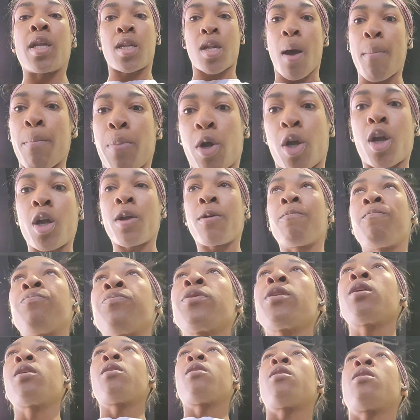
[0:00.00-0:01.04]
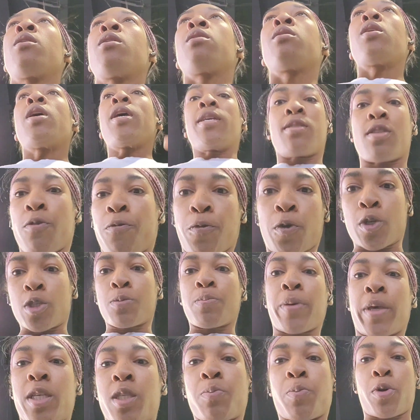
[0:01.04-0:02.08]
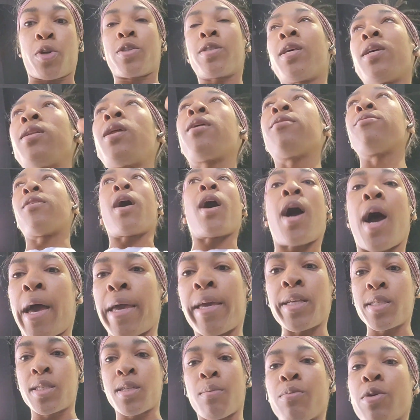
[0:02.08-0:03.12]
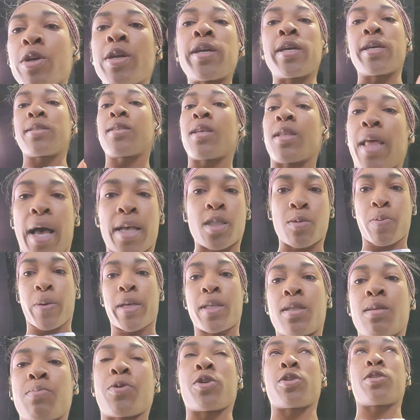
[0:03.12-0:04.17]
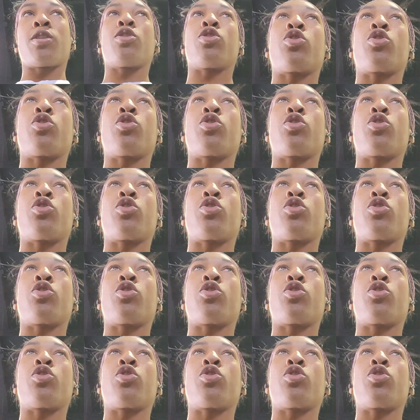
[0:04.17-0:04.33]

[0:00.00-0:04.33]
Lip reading: number is the first place person. The highest number is the last place person.